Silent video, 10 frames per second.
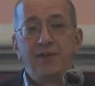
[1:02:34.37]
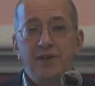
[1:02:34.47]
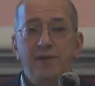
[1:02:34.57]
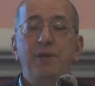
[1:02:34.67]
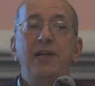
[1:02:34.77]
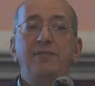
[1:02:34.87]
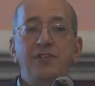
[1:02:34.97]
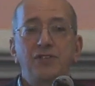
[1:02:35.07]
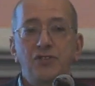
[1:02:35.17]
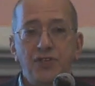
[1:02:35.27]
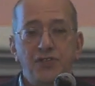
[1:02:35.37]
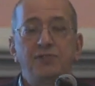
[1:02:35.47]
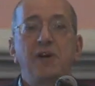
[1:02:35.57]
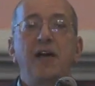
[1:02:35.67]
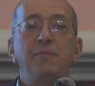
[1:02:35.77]
that he believes it's
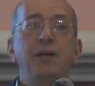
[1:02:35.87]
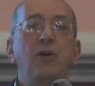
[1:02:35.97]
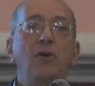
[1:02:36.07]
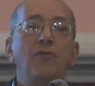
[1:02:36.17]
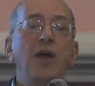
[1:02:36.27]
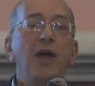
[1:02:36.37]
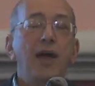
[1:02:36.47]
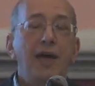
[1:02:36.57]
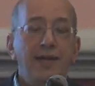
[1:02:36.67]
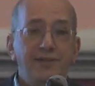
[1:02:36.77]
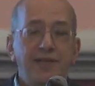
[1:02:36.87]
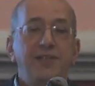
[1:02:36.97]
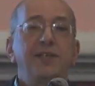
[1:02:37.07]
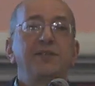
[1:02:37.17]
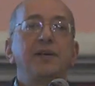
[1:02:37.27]
justified because he
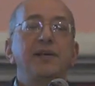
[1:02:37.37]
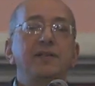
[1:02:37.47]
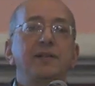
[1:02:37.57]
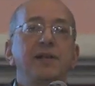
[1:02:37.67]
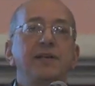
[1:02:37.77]
says his, his,